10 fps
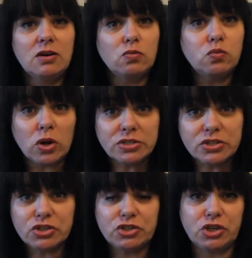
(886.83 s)

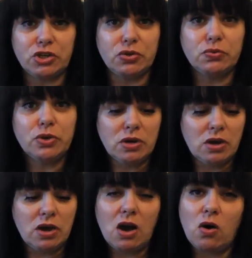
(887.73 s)
wants to,
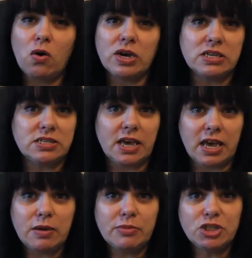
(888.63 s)
or is
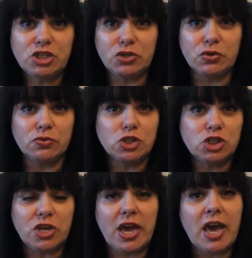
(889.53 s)
able to
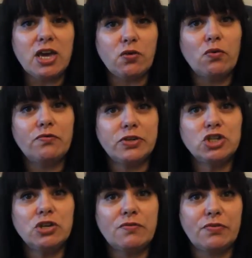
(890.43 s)
share your
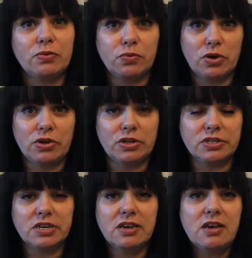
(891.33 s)
vision of the
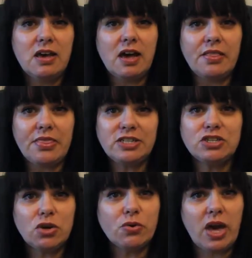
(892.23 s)
world, and that
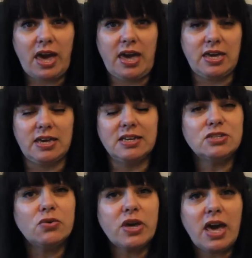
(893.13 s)
is okay.
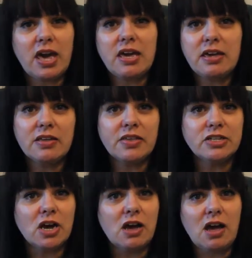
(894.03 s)
It's okay
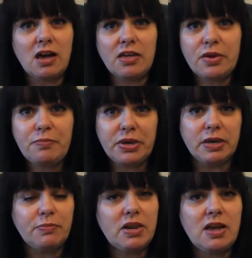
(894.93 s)
that other
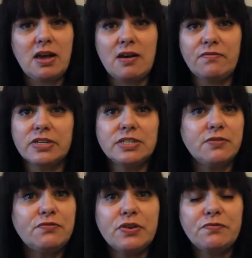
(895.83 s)
people have a
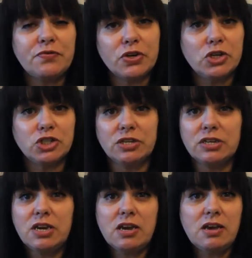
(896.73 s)
different
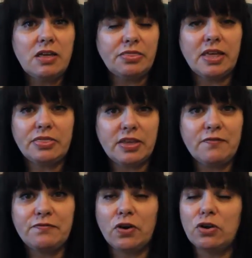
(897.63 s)
version that they
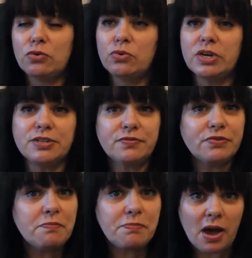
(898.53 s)
follow, a
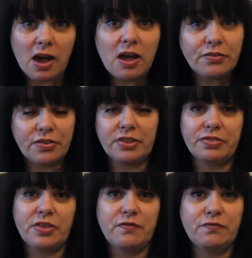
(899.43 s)
different path
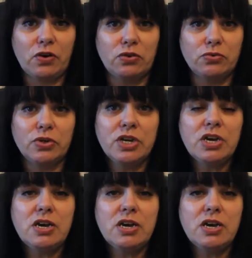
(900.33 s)
that they follow.